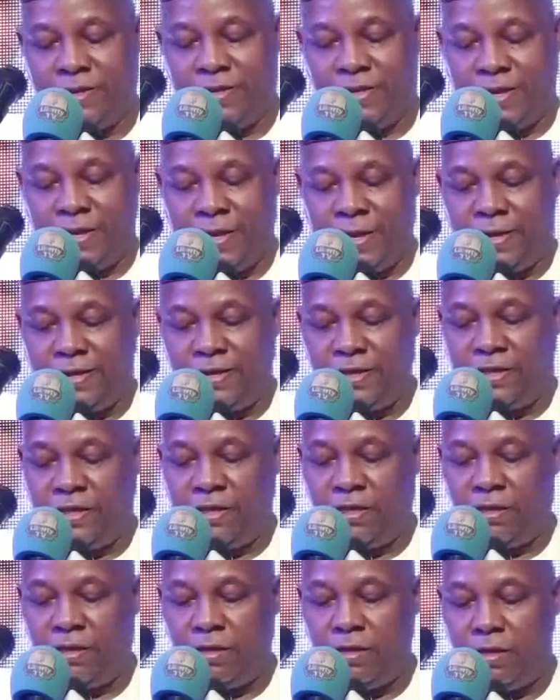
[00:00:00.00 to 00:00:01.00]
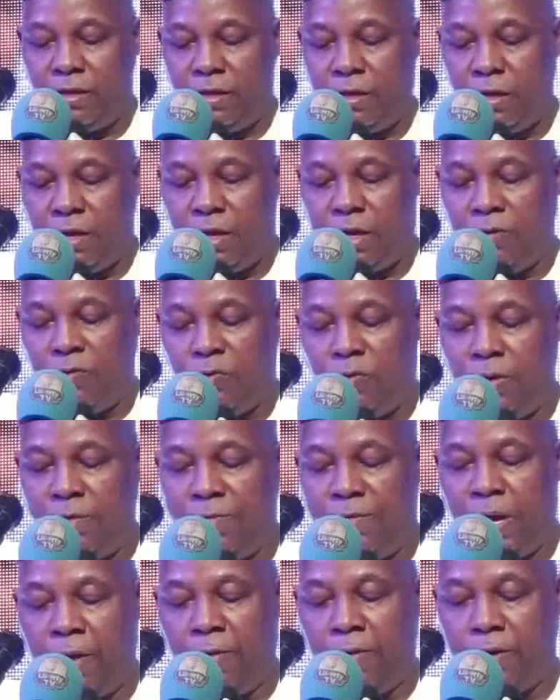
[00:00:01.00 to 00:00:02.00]
sagacity, and
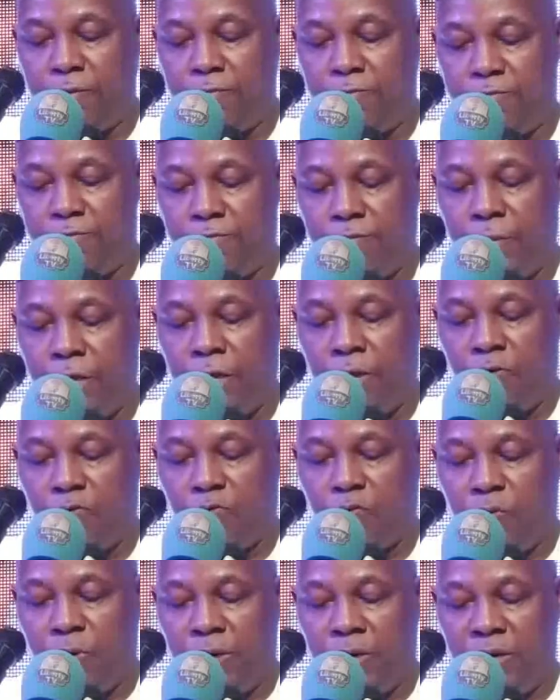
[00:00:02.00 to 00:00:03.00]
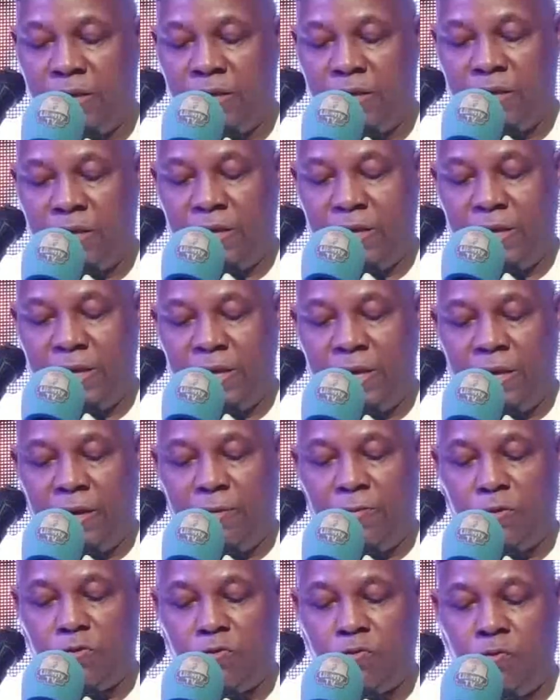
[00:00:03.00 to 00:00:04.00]
willpower, squandered the
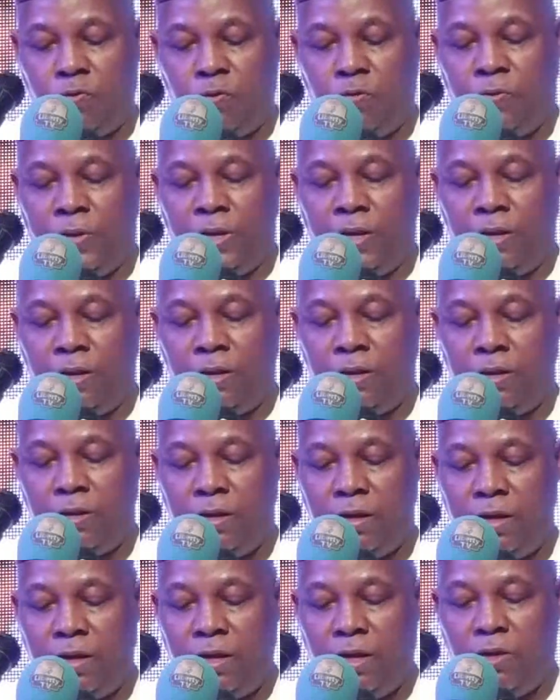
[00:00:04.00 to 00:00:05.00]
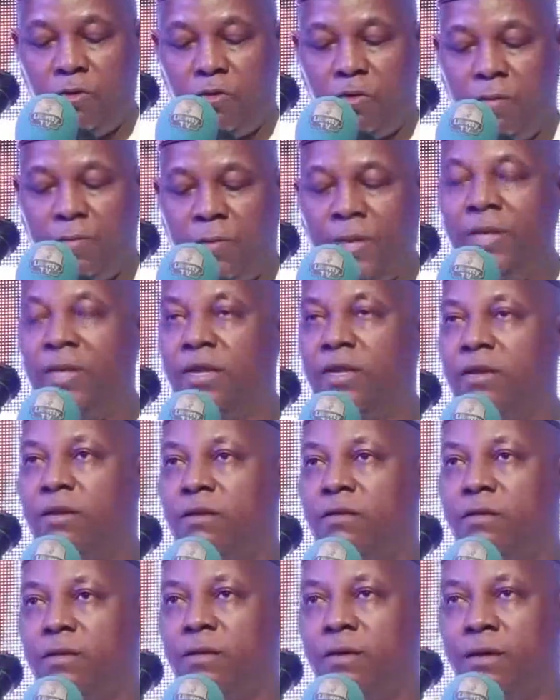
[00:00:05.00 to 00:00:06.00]
enormous goodwill he
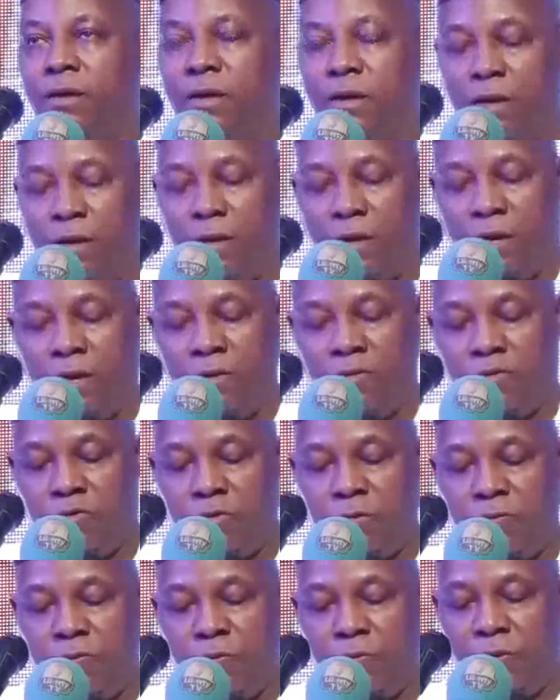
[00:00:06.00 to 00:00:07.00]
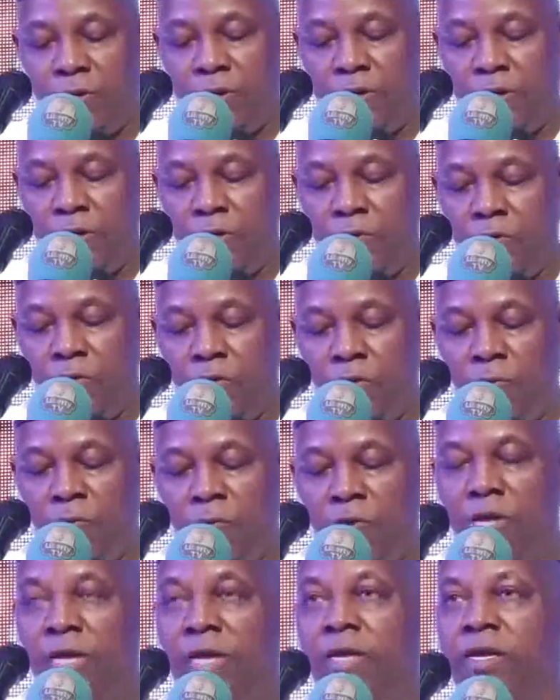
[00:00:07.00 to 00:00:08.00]
commanded, and subsequently got
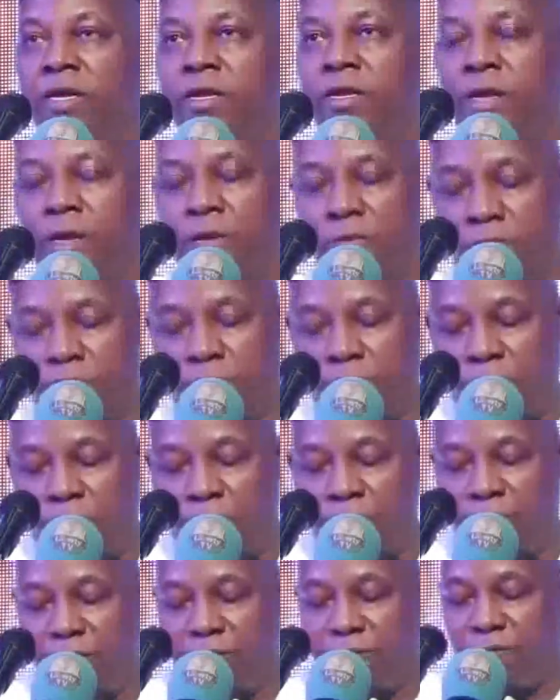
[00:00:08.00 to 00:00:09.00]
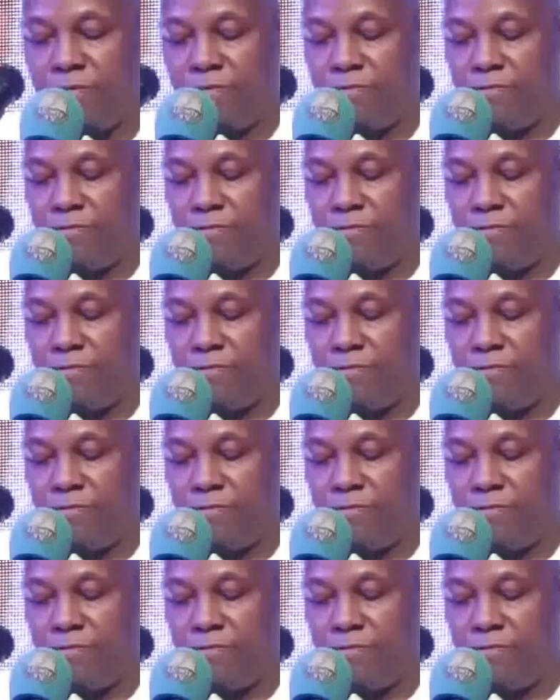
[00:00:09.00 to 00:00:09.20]
humiliated out of office.